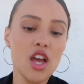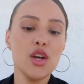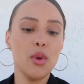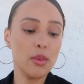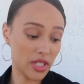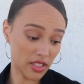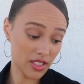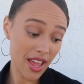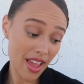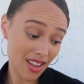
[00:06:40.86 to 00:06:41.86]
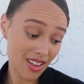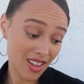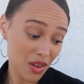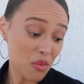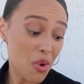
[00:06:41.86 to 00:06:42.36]
What was I
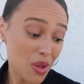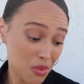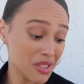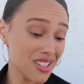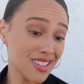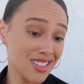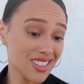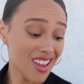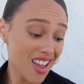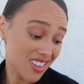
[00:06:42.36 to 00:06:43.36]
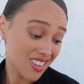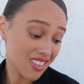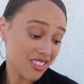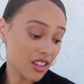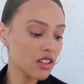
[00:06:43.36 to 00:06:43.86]
saying? What was I
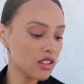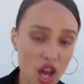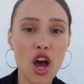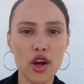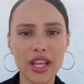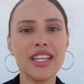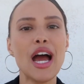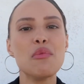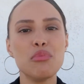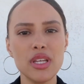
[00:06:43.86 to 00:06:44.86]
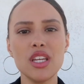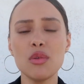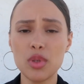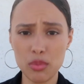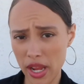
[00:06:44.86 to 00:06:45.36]
saying? Okay, yeah, be
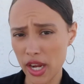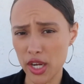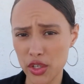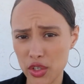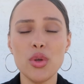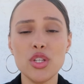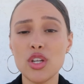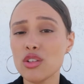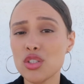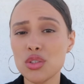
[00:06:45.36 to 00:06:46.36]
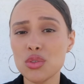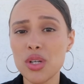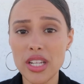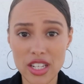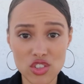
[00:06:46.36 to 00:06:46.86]
prepared. When you go to
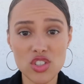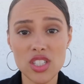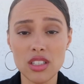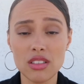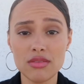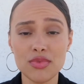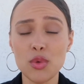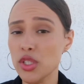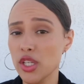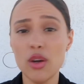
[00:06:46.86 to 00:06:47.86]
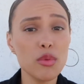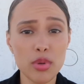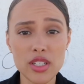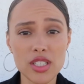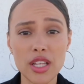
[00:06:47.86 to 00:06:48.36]
an agency, when you go in
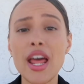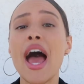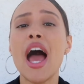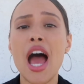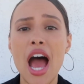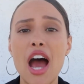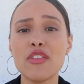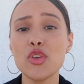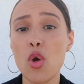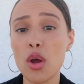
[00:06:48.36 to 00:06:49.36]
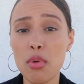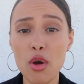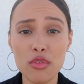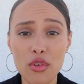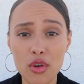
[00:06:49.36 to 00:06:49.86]
person, have your
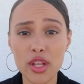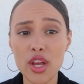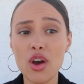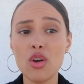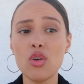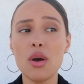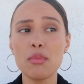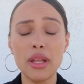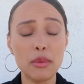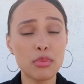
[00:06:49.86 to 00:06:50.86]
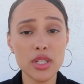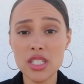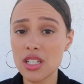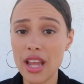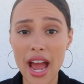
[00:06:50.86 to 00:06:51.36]
portfolio like
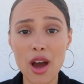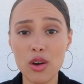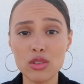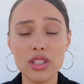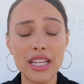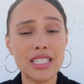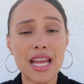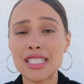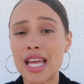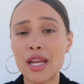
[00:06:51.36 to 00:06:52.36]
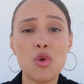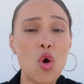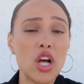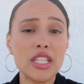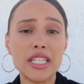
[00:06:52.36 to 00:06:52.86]
printed out, like nice high
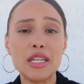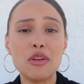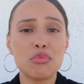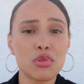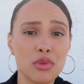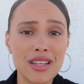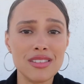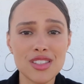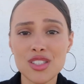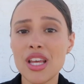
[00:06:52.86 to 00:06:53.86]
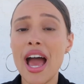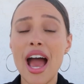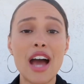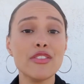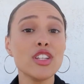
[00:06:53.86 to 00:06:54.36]
quality prints,
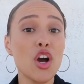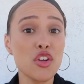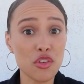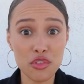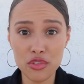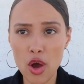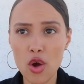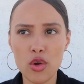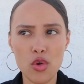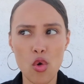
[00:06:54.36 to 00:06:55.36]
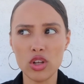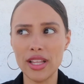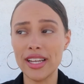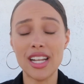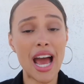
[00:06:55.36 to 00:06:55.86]
have it on your phone or
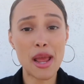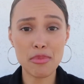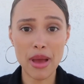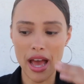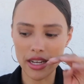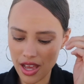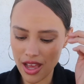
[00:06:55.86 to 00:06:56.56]
like an iPad.